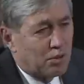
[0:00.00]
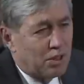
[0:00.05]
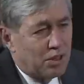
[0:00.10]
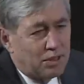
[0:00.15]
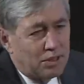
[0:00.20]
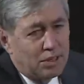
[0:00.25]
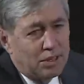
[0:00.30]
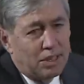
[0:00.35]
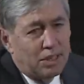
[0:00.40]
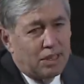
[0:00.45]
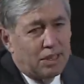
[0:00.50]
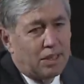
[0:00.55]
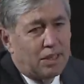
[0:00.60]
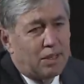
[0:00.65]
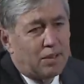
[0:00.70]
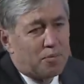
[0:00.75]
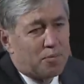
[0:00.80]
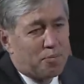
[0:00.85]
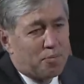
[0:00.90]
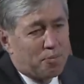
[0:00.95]
run,
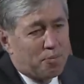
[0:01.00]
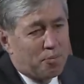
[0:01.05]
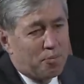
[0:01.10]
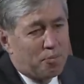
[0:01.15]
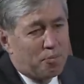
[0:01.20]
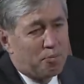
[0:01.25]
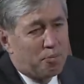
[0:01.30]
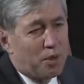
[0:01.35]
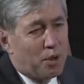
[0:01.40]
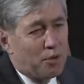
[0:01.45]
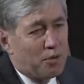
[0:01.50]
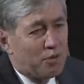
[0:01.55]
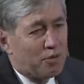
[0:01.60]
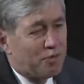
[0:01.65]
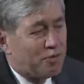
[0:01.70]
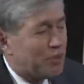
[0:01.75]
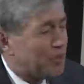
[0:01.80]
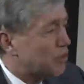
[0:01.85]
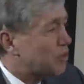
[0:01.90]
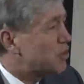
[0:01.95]
uh,
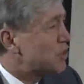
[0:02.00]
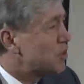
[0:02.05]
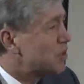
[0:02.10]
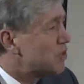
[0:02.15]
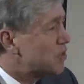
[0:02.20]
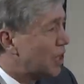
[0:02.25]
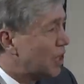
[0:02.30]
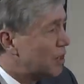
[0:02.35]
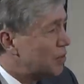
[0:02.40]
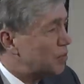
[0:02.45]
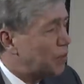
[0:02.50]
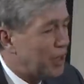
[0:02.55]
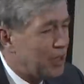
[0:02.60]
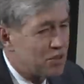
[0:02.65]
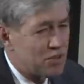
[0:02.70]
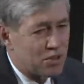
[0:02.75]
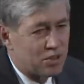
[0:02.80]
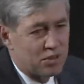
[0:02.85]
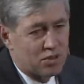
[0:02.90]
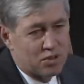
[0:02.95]
both physicians and
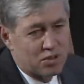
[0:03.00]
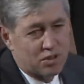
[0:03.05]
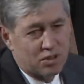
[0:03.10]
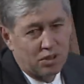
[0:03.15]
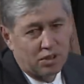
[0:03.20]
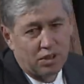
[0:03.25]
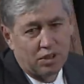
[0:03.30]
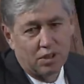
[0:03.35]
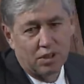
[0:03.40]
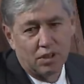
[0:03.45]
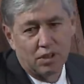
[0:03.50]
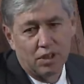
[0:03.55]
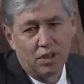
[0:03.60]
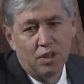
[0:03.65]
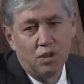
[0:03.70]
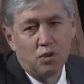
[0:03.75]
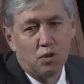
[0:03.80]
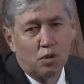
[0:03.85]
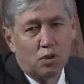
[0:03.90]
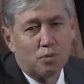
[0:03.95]
patients are
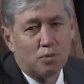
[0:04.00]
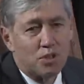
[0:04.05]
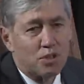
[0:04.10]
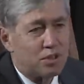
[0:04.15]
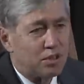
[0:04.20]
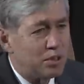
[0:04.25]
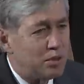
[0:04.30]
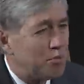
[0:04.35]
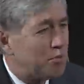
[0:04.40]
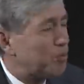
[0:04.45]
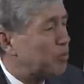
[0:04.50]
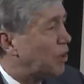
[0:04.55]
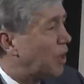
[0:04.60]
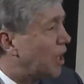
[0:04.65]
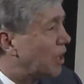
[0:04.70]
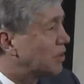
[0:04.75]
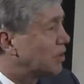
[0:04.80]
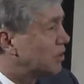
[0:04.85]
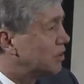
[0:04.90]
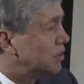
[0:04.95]
enormously
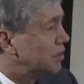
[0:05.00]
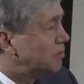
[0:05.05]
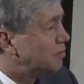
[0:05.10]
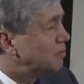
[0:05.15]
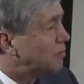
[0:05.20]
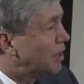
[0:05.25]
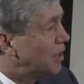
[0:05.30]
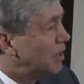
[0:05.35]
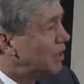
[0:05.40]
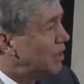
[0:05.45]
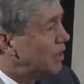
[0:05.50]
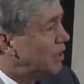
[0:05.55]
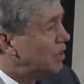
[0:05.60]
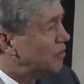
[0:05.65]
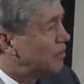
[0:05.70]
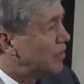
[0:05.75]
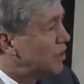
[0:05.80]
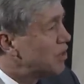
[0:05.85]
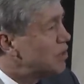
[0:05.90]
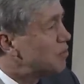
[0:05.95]
practical
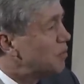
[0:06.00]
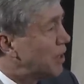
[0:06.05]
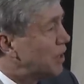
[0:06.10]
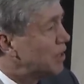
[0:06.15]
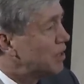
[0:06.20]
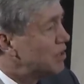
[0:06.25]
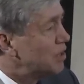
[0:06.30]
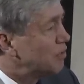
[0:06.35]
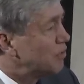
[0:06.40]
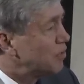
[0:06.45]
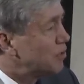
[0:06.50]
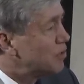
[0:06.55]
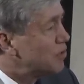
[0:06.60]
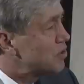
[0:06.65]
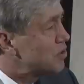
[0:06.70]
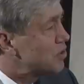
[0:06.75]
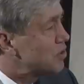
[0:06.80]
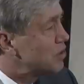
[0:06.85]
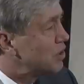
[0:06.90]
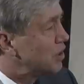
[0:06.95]
if things make a
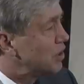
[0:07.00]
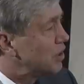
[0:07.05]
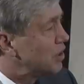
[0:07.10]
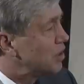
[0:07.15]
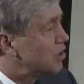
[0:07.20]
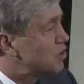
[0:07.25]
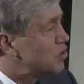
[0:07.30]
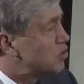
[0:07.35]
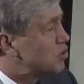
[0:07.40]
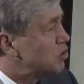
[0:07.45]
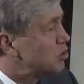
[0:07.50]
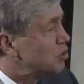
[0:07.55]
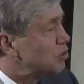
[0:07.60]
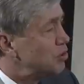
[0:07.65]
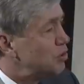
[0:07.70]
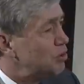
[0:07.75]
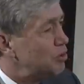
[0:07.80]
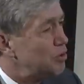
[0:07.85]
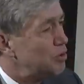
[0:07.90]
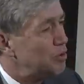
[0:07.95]
difference uh,
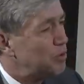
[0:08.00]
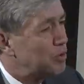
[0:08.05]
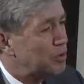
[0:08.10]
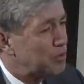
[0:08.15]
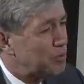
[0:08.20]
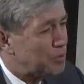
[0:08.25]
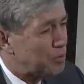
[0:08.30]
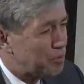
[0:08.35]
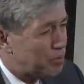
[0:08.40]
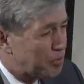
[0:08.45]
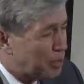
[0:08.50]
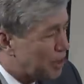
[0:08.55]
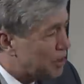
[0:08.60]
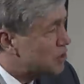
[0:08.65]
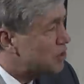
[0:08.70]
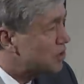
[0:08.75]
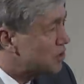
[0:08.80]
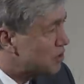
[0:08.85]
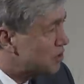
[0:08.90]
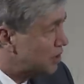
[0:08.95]
to
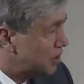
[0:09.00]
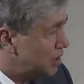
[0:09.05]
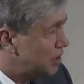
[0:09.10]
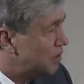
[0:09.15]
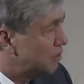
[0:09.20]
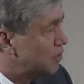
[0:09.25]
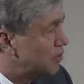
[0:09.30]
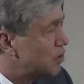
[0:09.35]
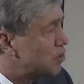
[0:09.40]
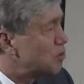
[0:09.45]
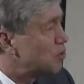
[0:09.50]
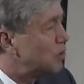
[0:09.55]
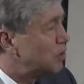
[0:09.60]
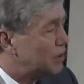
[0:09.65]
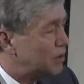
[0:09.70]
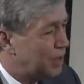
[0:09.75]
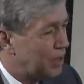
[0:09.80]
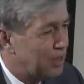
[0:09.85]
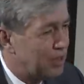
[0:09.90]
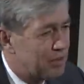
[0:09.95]
patients'
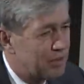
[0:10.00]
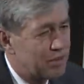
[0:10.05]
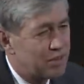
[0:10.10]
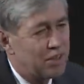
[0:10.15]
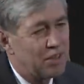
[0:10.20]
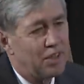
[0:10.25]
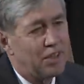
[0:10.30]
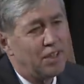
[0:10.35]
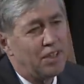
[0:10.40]
individual health,